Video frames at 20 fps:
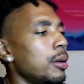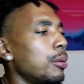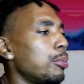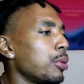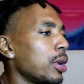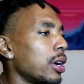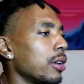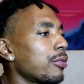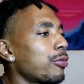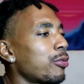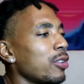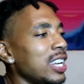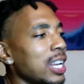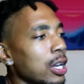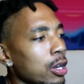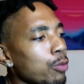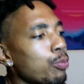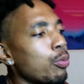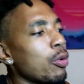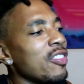but three
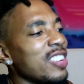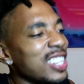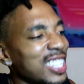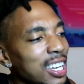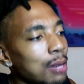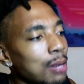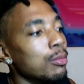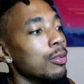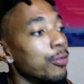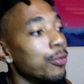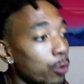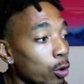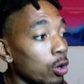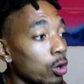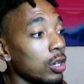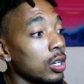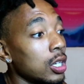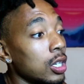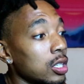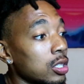that we've previously done
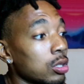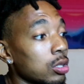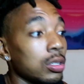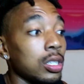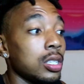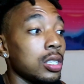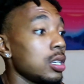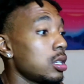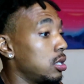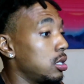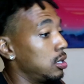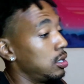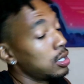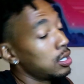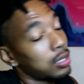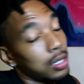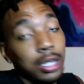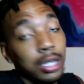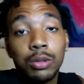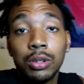before. So
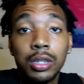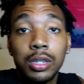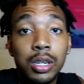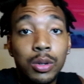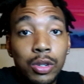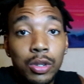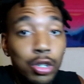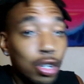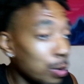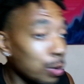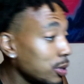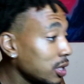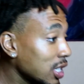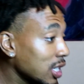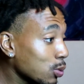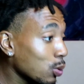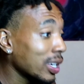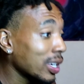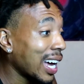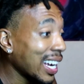
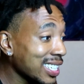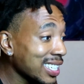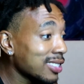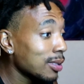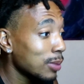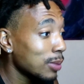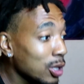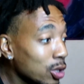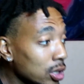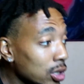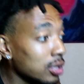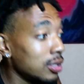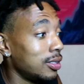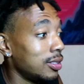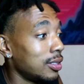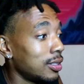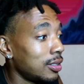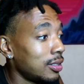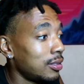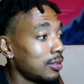this one has to be good.
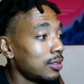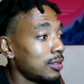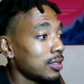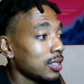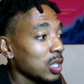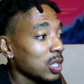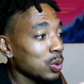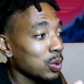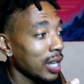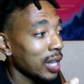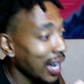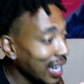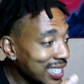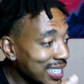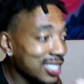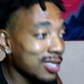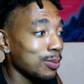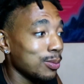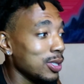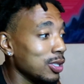
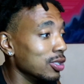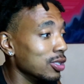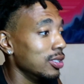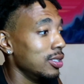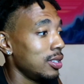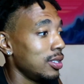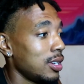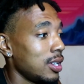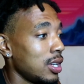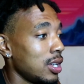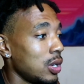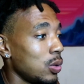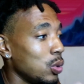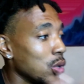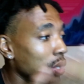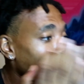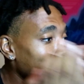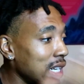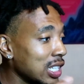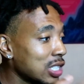
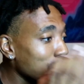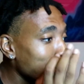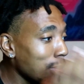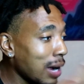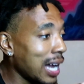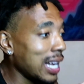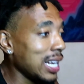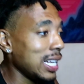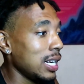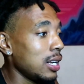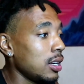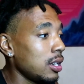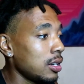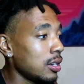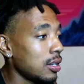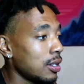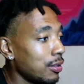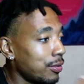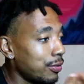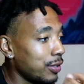We got Little Baliil
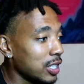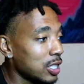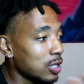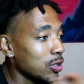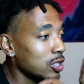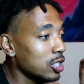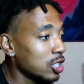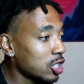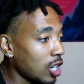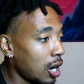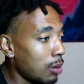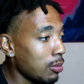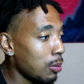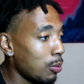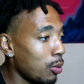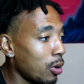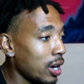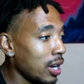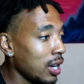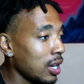featuring
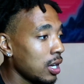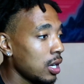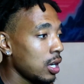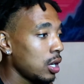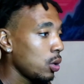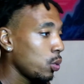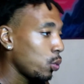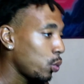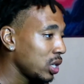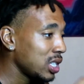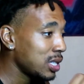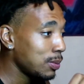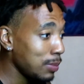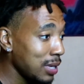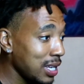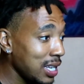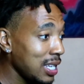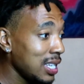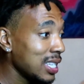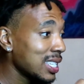Sharma Boy,
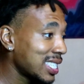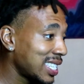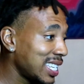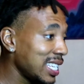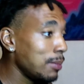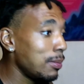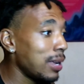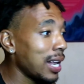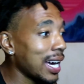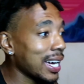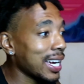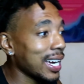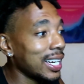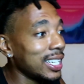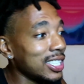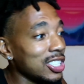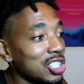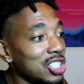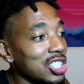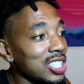WhizBi, Cblack,
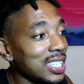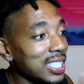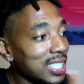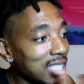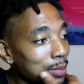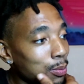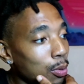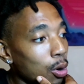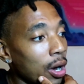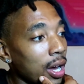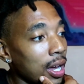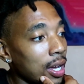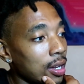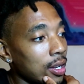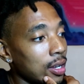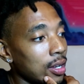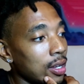and Jeezy Boy.